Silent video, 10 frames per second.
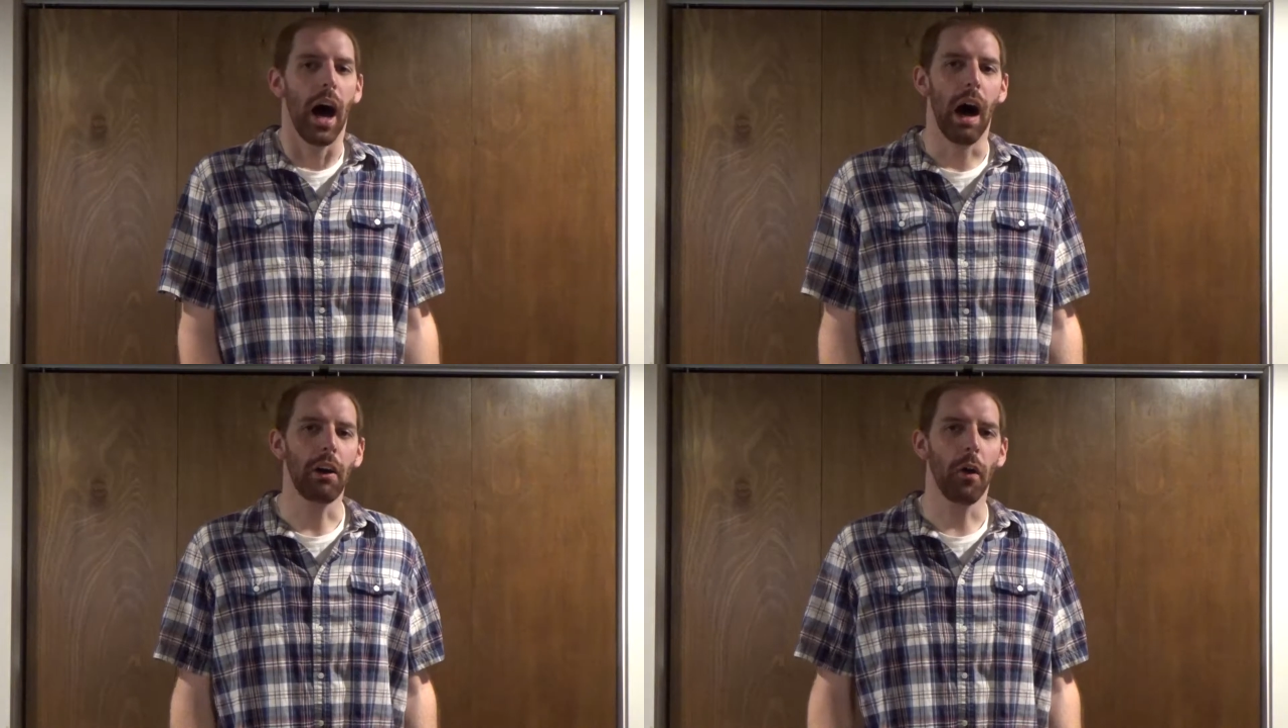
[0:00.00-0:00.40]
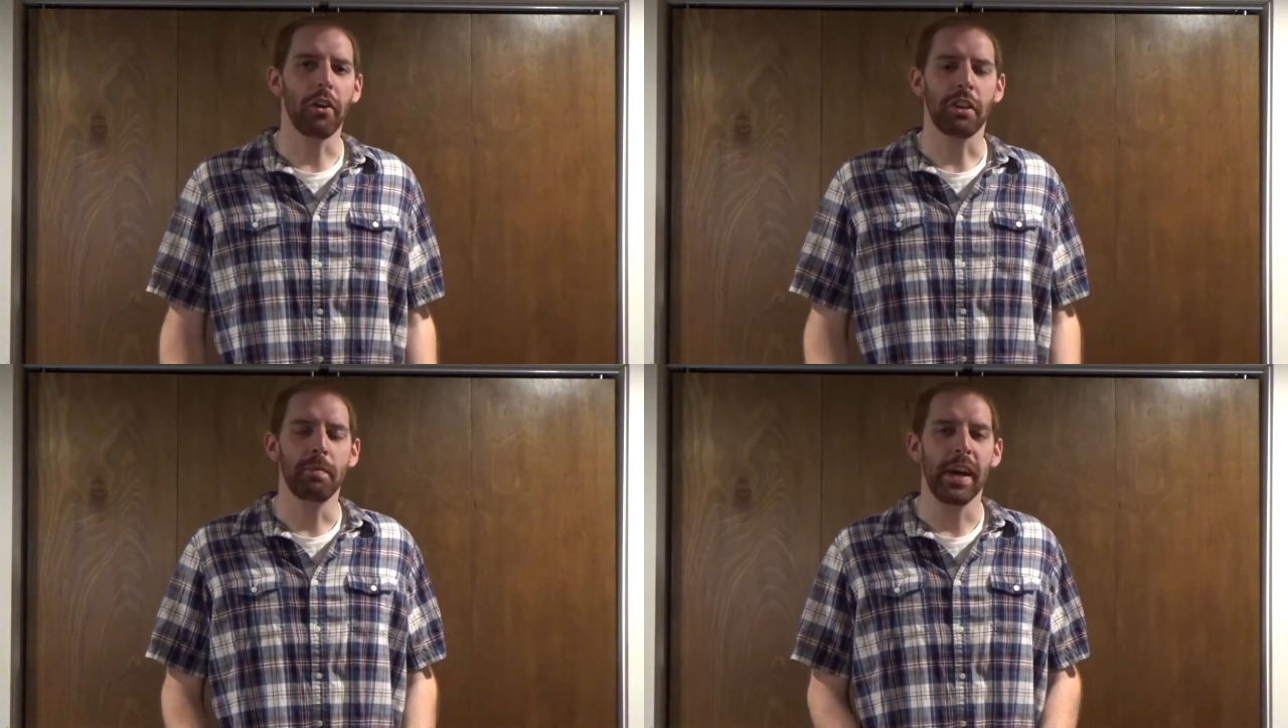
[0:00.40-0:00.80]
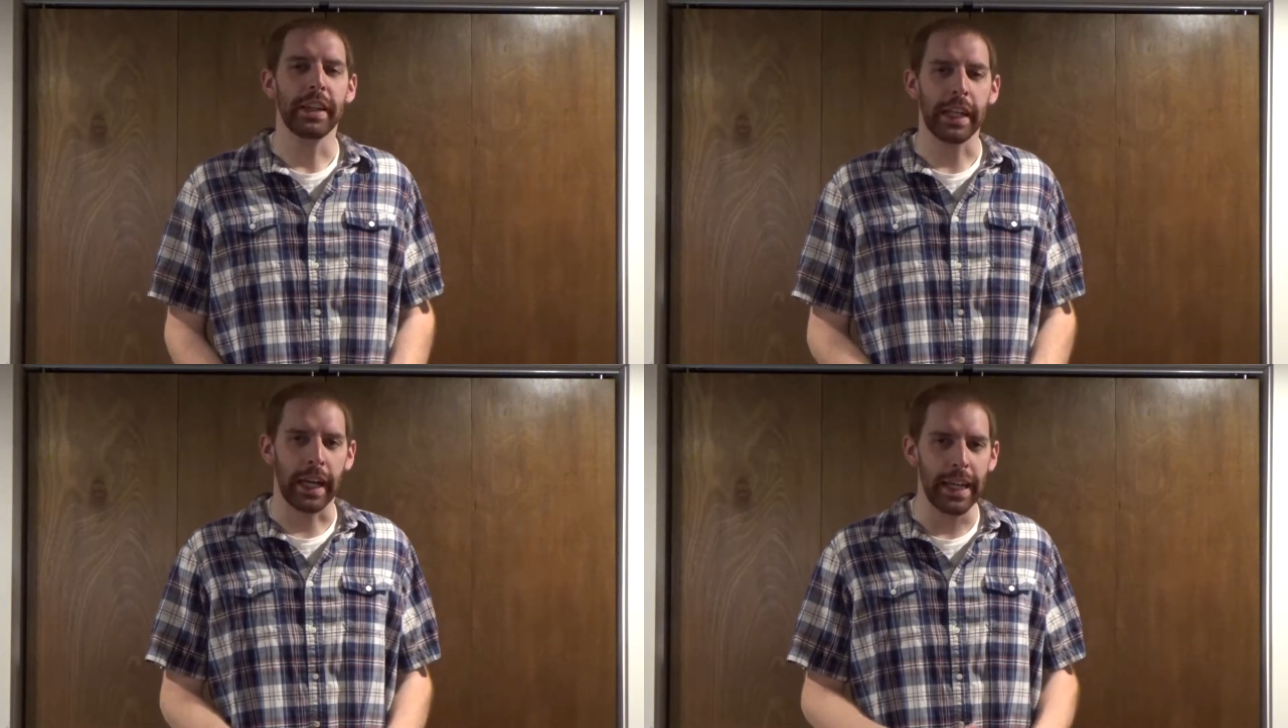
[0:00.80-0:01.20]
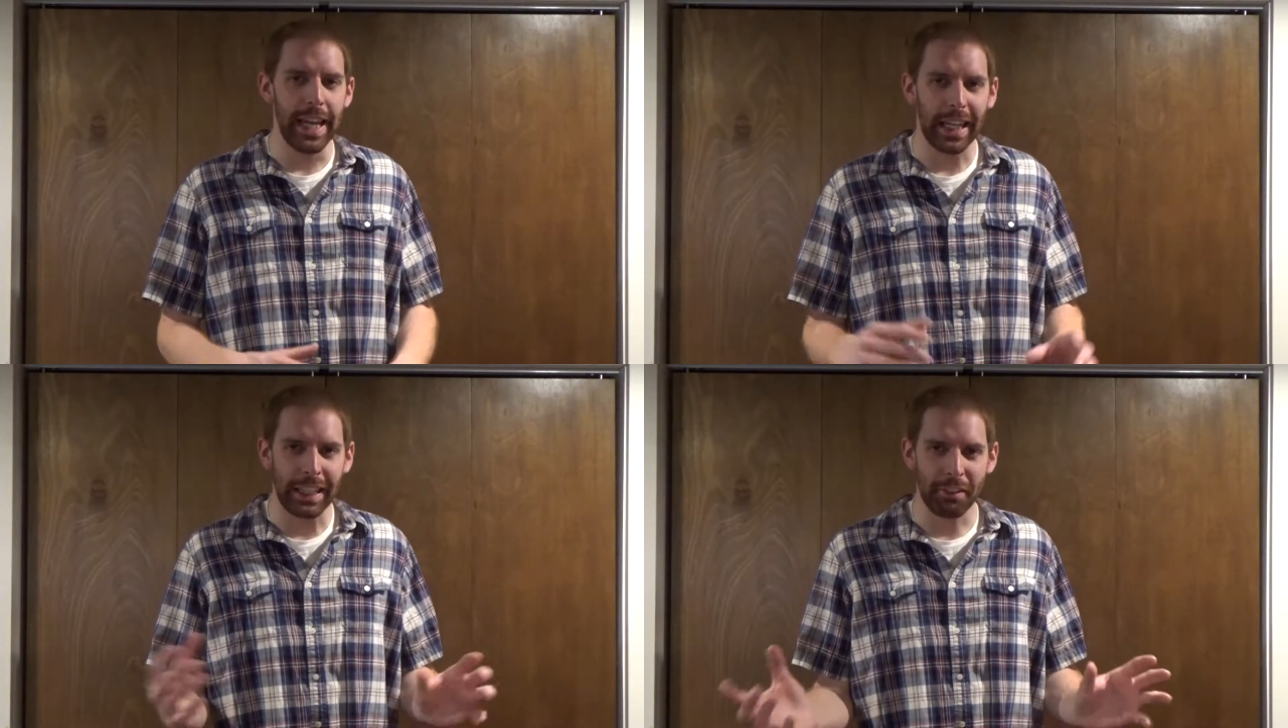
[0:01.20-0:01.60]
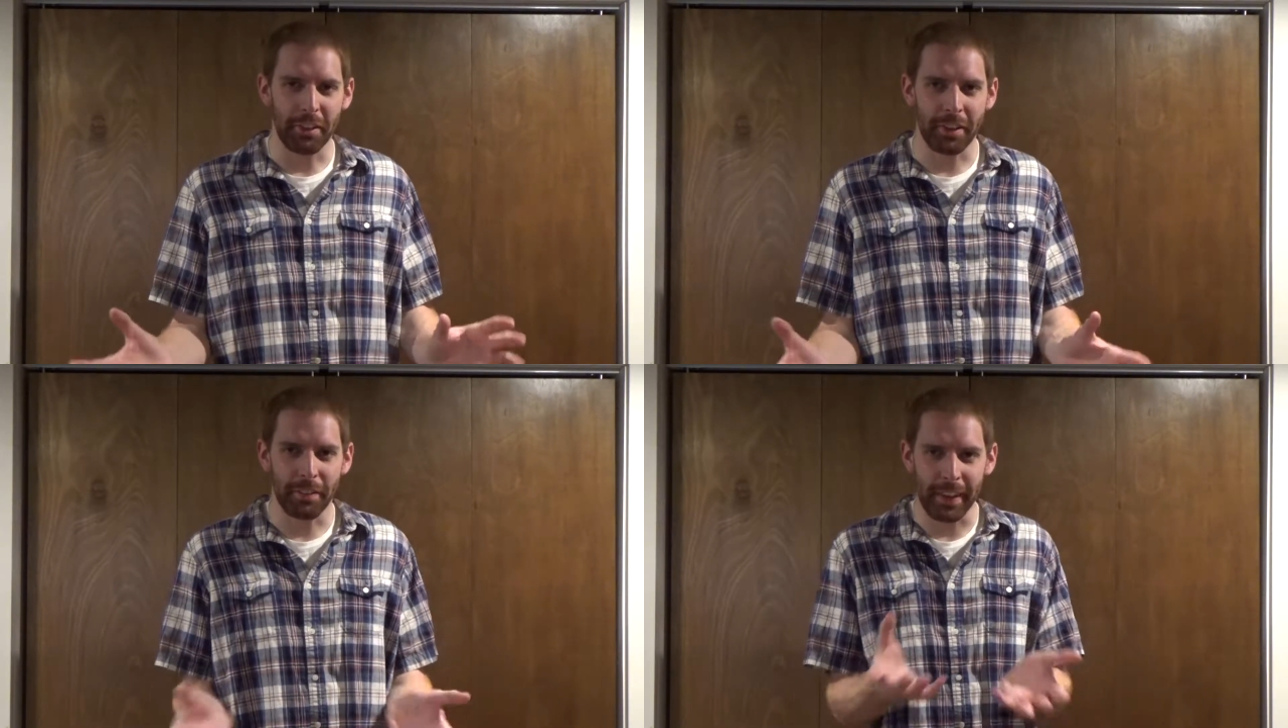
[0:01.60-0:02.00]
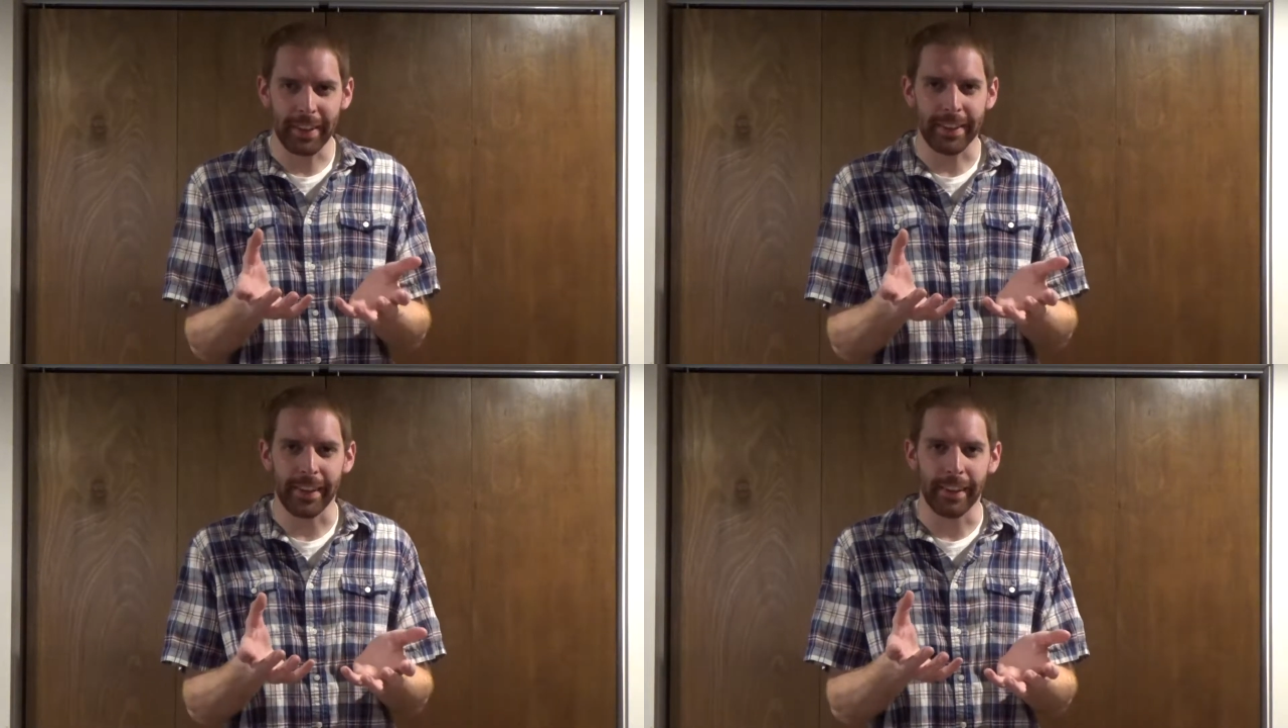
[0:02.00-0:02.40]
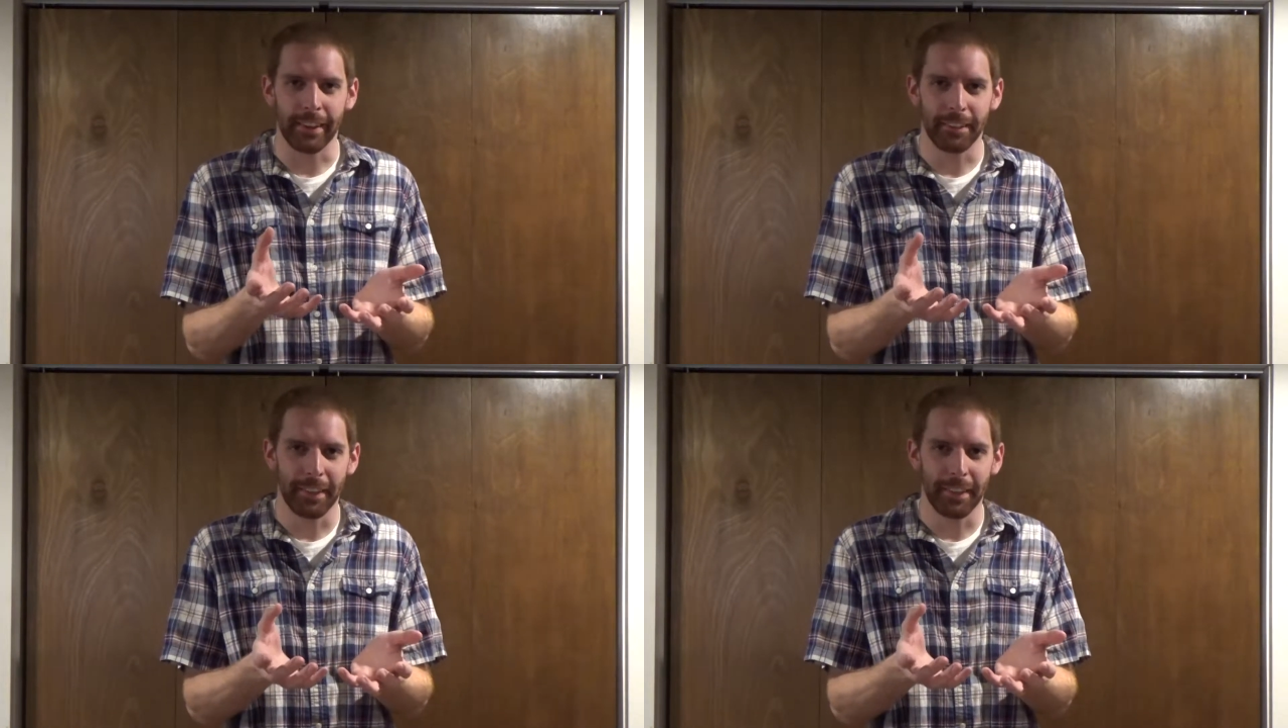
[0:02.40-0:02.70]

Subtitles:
I'm going to make the collective sphincter